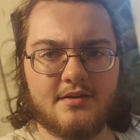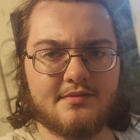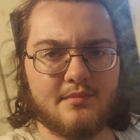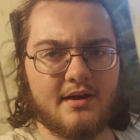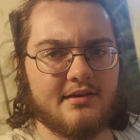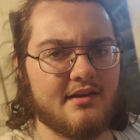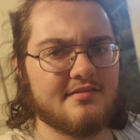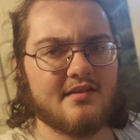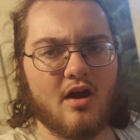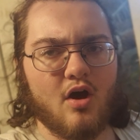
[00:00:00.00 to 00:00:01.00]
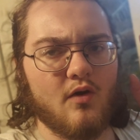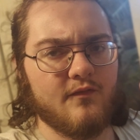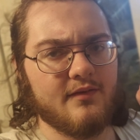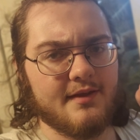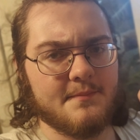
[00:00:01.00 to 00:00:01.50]
up some ideas, and
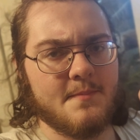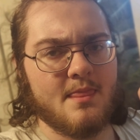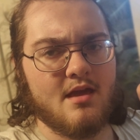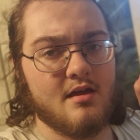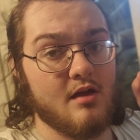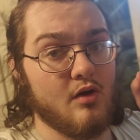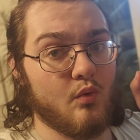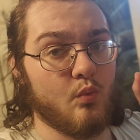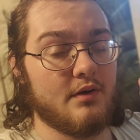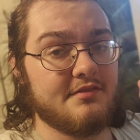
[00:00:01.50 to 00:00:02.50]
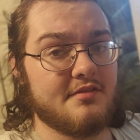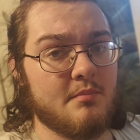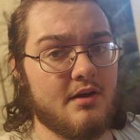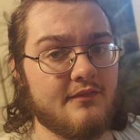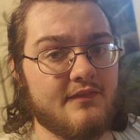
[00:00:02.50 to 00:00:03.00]
hopefully once a
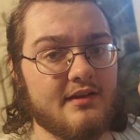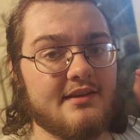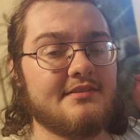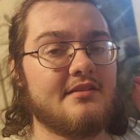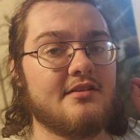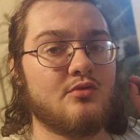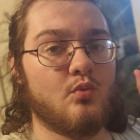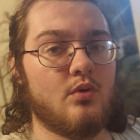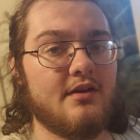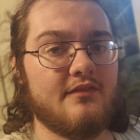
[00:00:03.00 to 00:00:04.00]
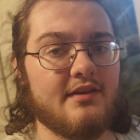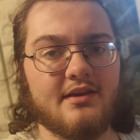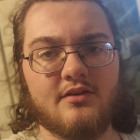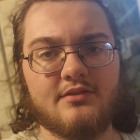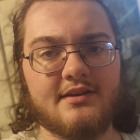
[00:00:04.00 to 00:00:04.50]
month at least there is one
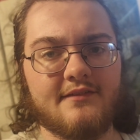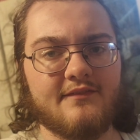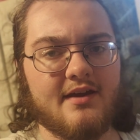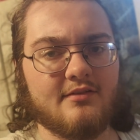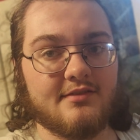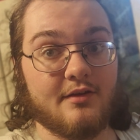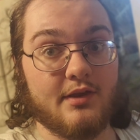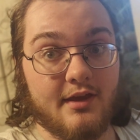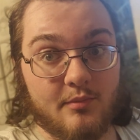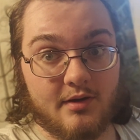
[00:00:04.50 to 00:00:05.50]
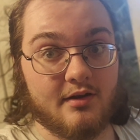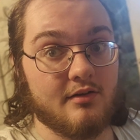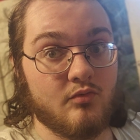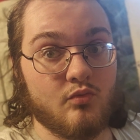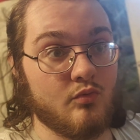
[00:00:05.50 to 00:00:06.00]
video that a fan was like, Cameron,
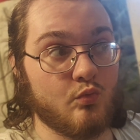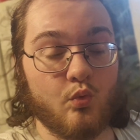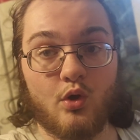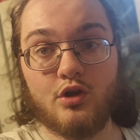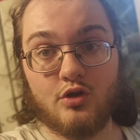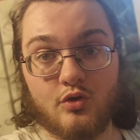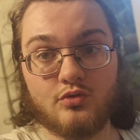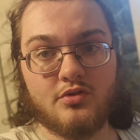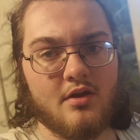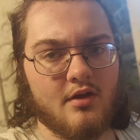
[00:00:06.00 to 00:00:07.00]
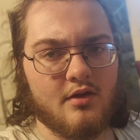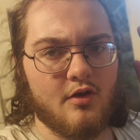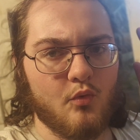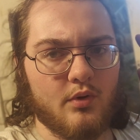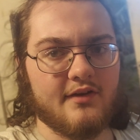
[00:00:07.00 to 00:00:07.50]
Royal Anoles,
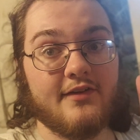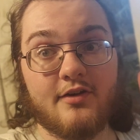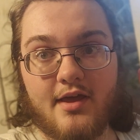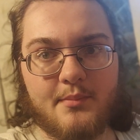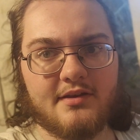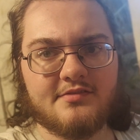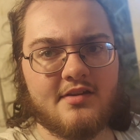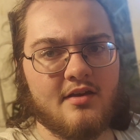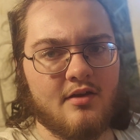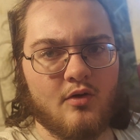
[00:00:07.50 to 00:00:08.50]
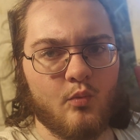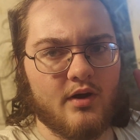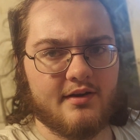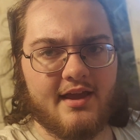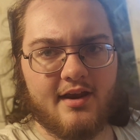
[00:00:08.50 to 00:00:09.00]
whatever your name is,
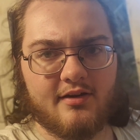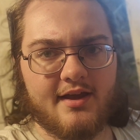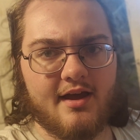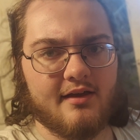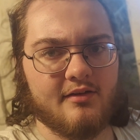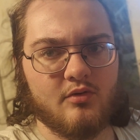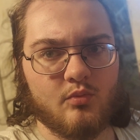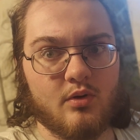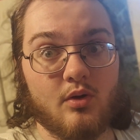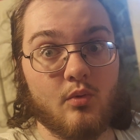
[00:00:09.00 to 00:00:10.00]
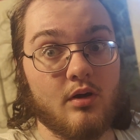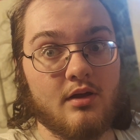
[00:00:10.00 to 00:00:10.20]
weird haired guy, whoa,